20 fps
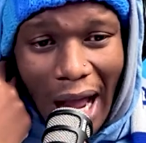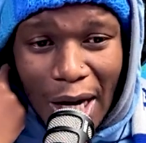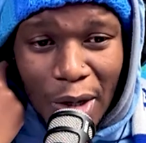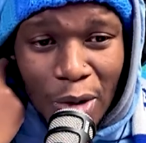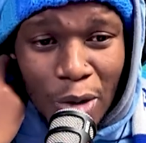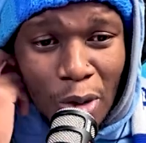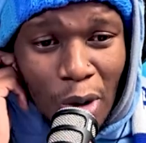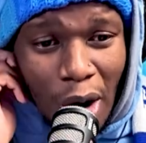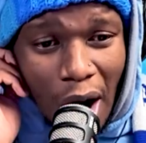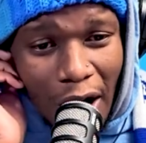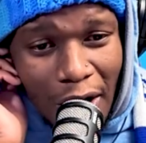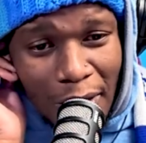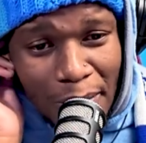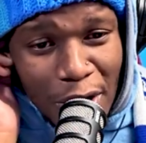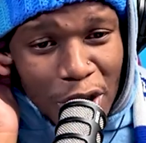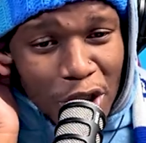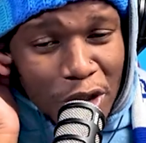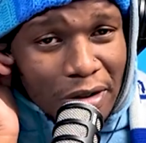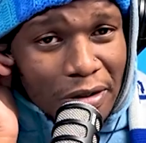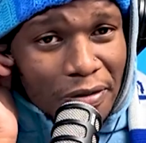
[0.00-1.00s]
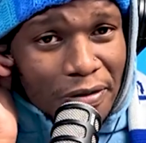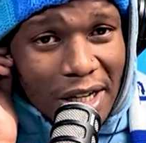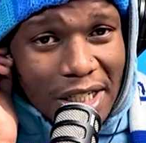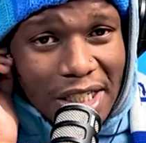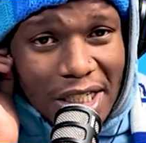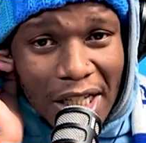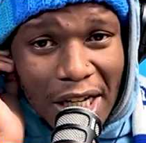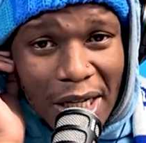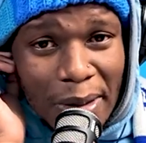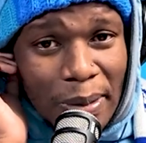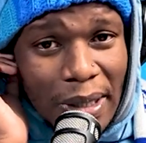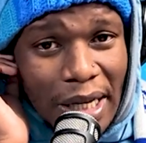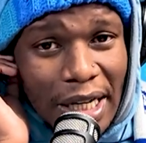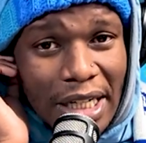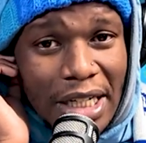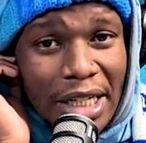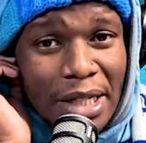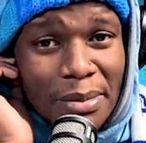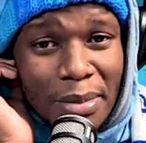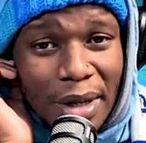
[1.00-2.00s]
I don't know how much of a factor that
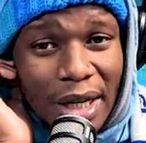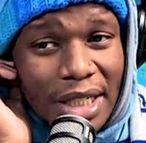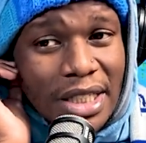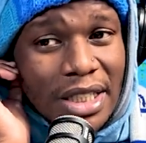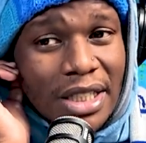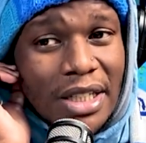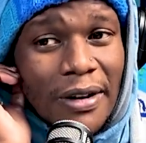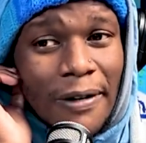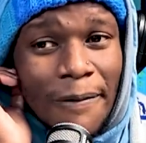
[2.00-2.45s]
played in, but